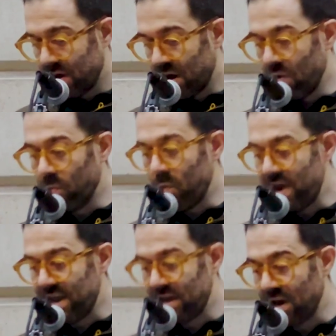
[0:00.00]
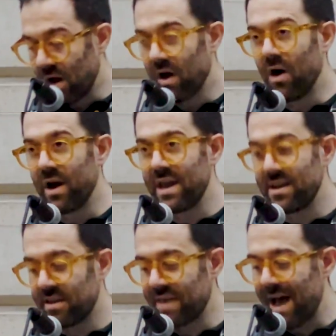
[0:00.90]
And we are
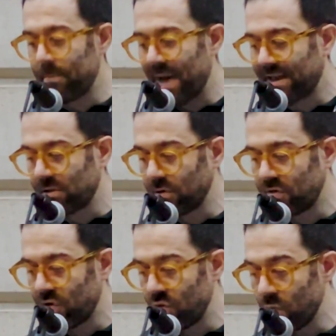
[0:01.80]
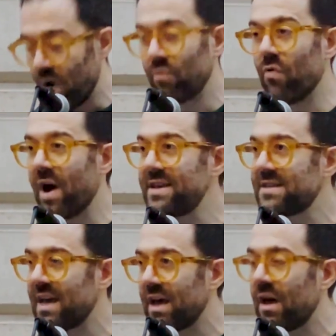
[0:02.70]
in that battle too, right
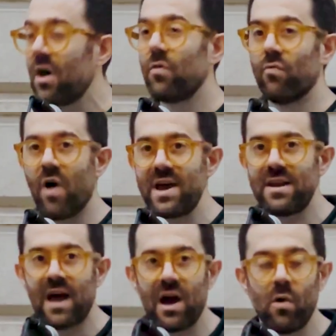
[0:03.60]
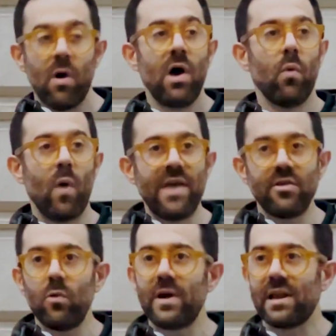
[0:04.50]
here, right now,
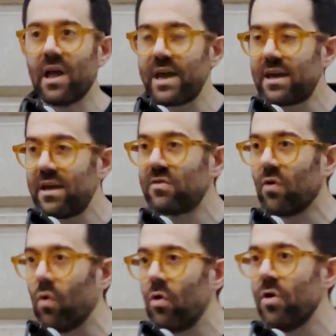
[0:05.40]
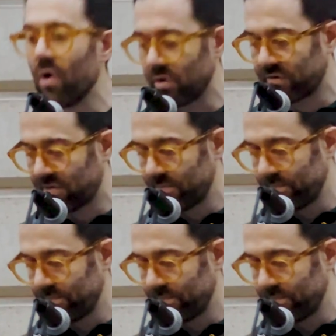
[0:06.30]
whether we like it or not.